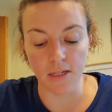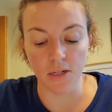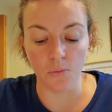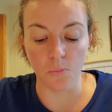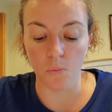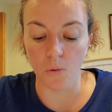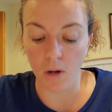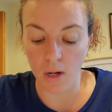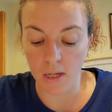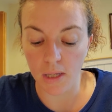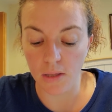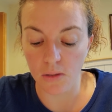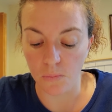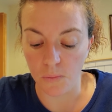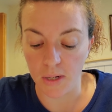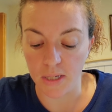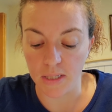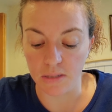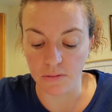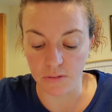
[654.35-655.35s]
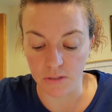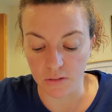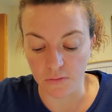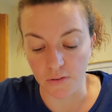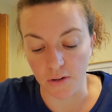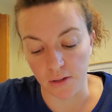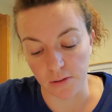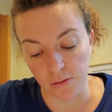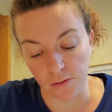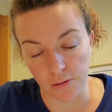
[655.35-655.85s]
did walk in the ways of his
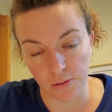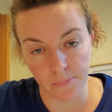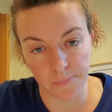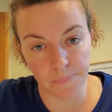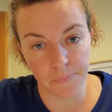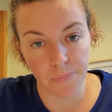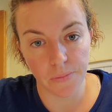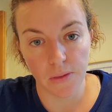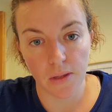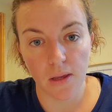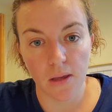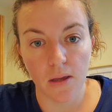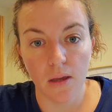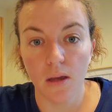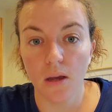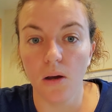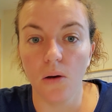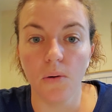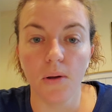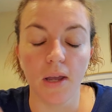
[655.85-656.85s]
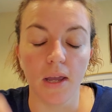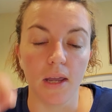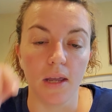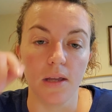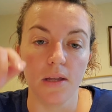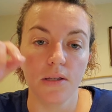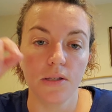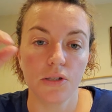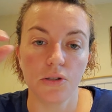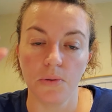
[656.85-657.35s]
father. Okay,
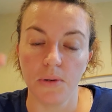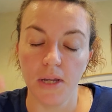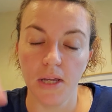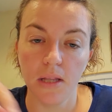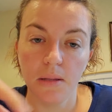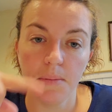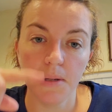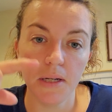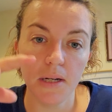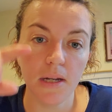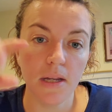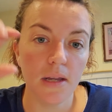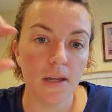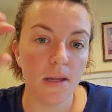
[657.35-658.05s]
so Helaman,